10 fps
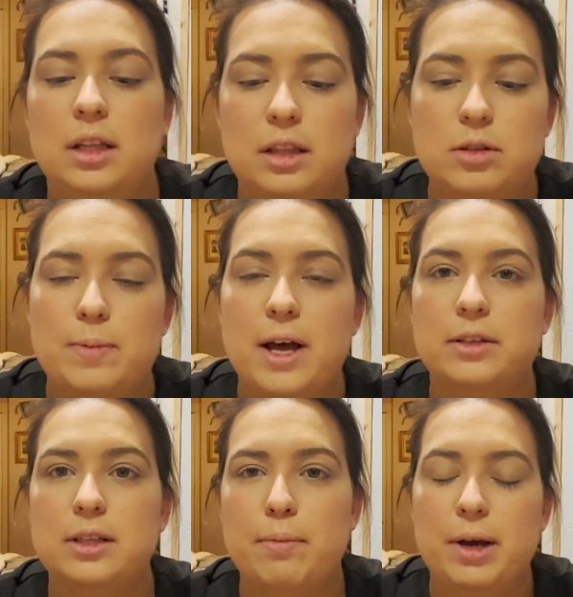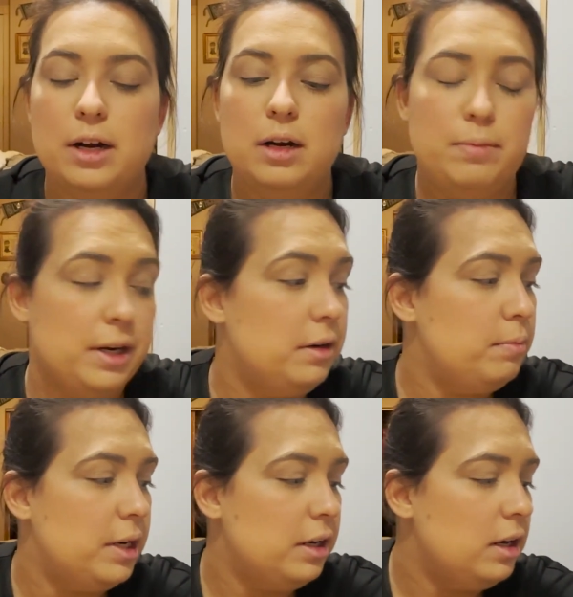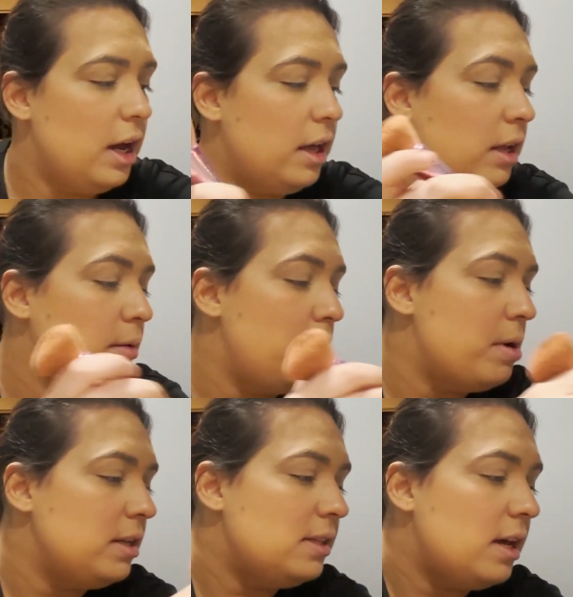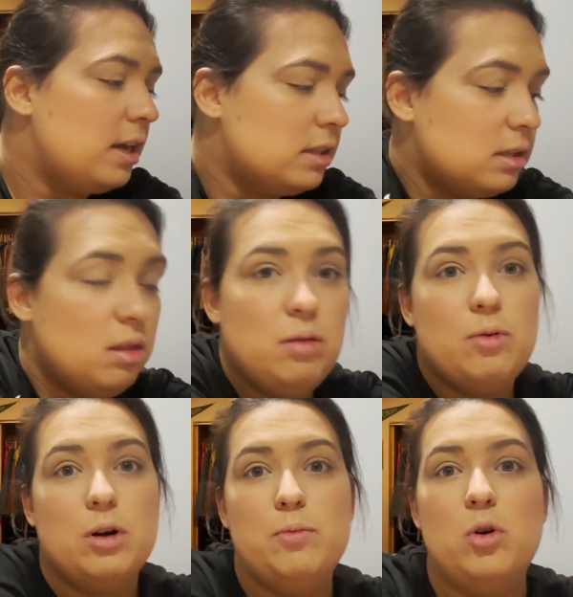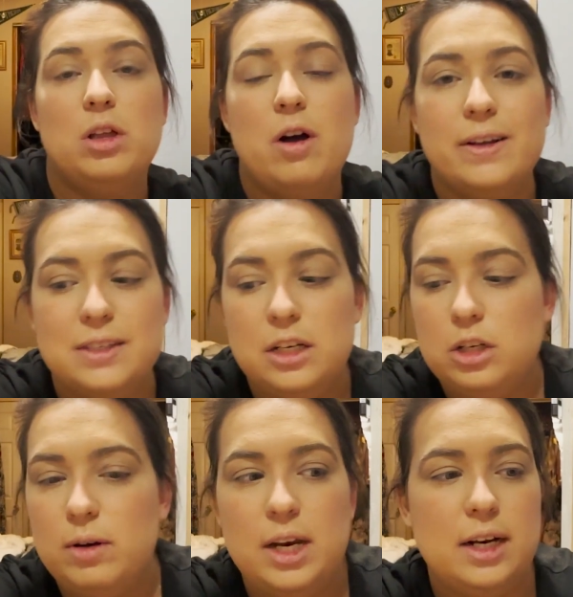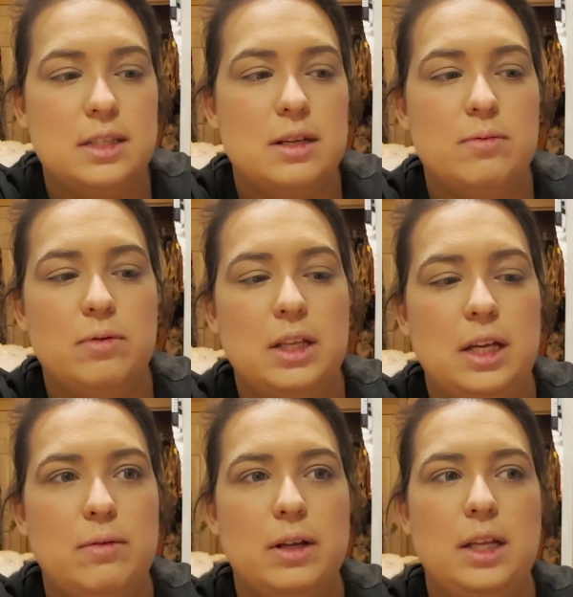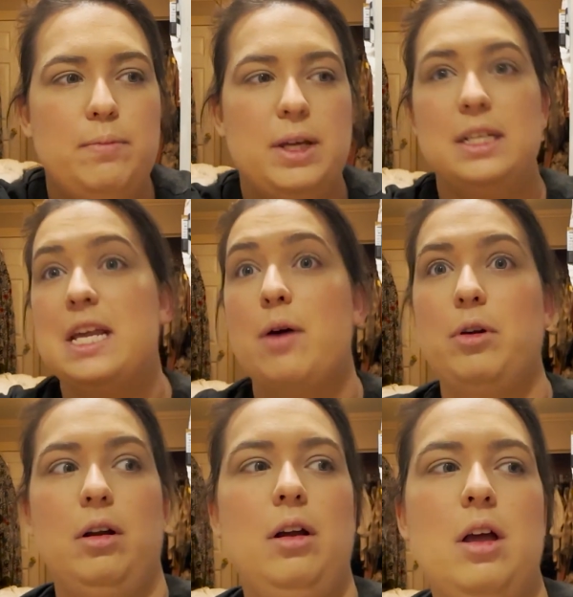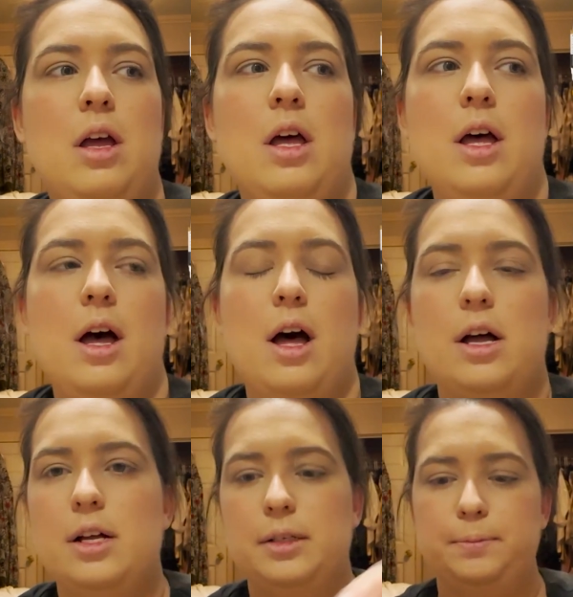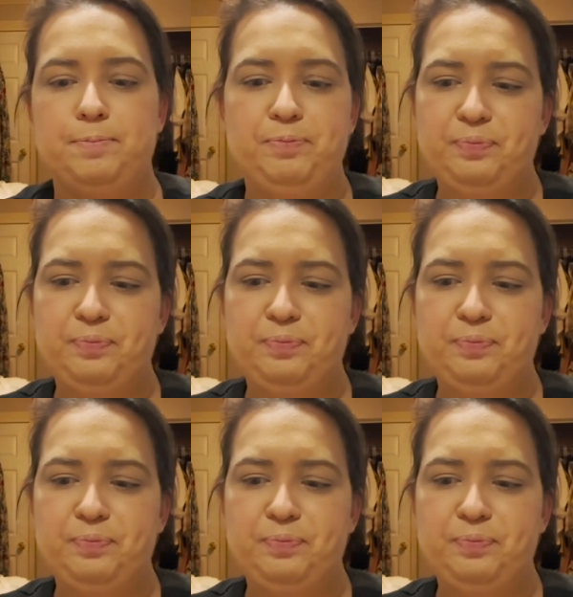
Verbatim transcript: those piles get bigger and bigger and bigger and my mindset gets more and more lost into it and it's a really really big downer um